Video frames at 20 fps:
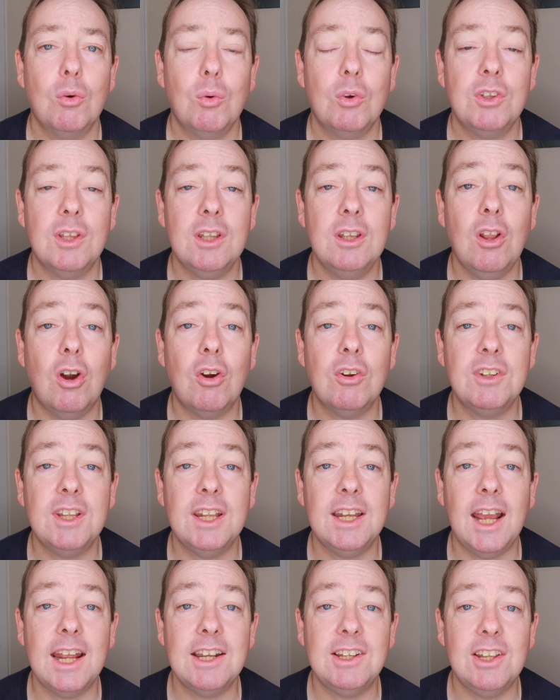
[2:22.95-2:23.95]
was in
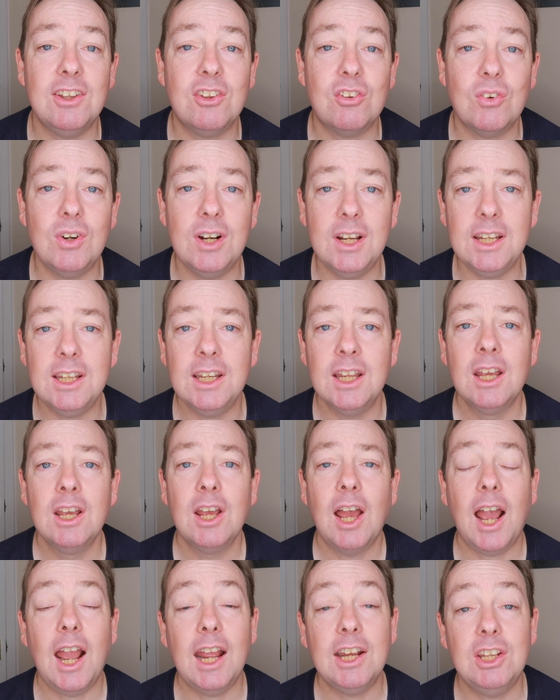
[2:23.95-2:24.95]

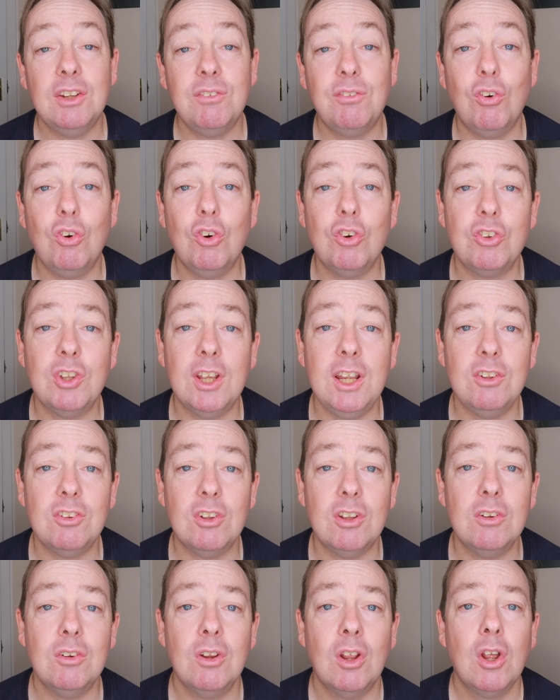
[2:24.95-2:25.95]
1983-84
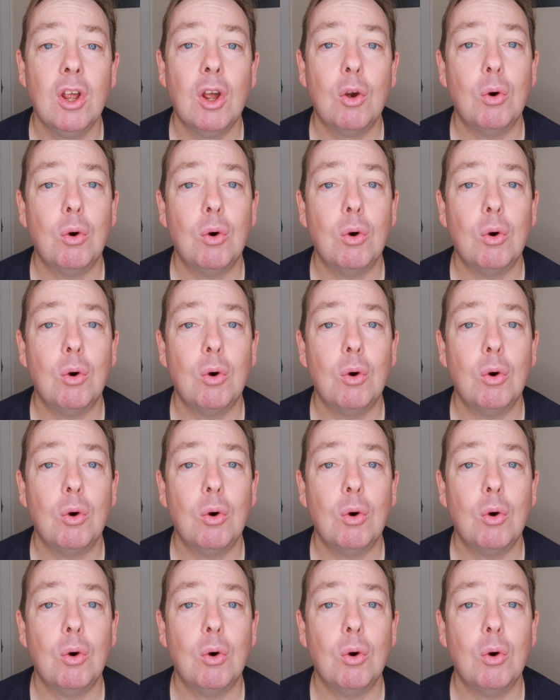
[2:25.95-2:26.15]
season.